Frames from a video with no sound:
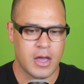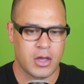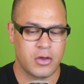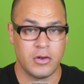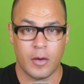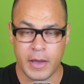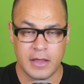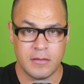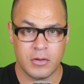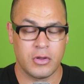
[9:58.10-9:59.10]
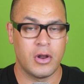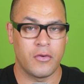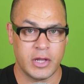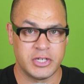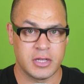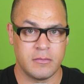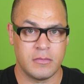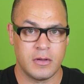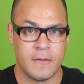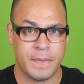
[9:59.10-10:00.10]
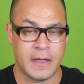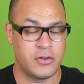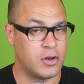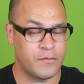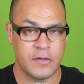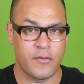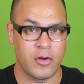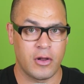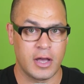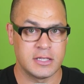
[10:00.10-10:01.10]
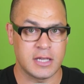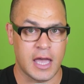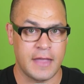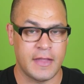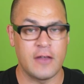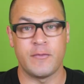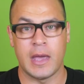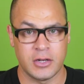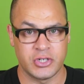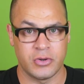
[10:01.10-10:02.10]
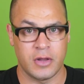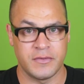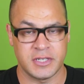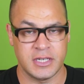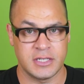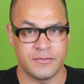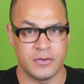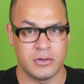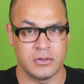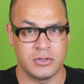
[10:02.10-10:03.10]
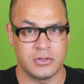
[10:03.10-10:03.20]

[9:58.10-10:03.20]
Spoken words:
could not pay them, could not reach them, They turned off their phone lines and they left me uninsured overseas for